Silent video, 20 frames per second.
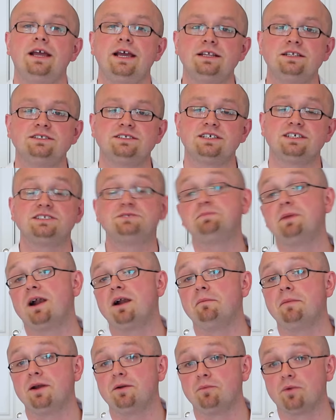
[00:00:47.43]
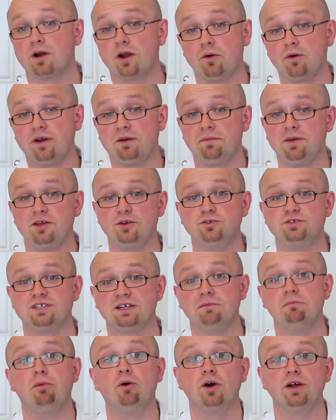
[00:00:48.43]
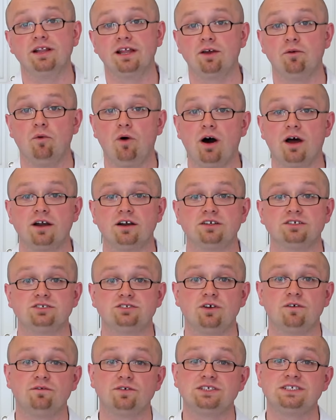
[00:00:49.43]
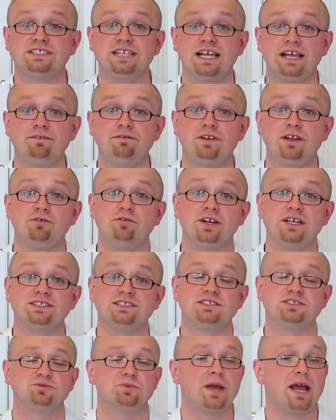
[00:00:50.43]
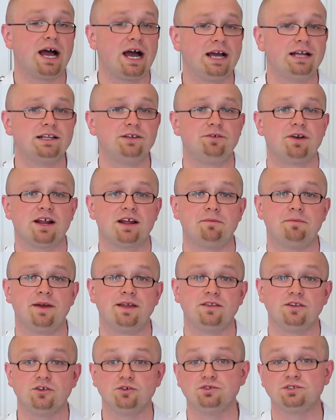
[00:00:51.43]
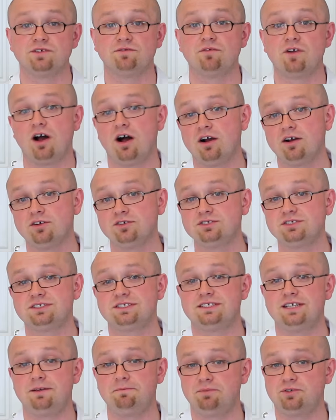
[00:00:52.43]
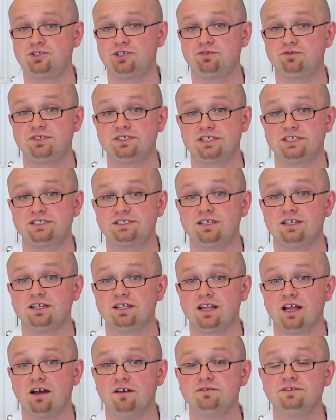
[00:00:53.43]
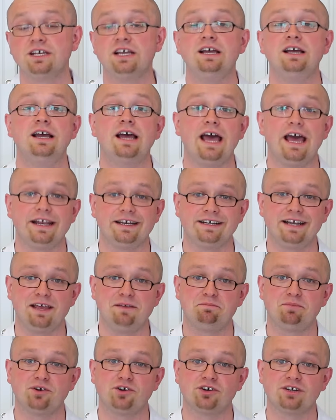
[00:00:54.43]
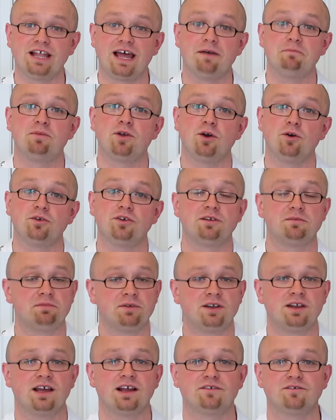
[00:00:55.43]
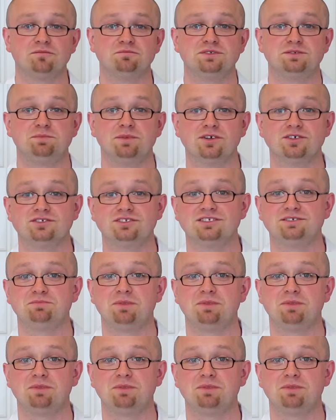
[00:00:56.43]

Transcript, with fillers: In this experiment, we're going to be using boiling water, so for safety reasons, we highly recommend the use of goggles, temperature resistant gloves, and an apron or lab coat to protect from spills and